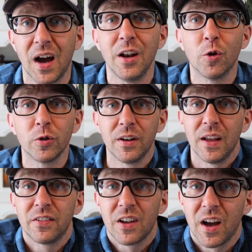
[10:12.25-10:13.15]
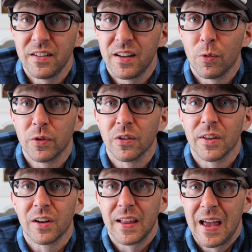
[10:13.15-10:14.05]
I know today's content was a
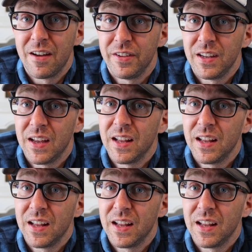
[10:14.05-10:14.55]
little heavy,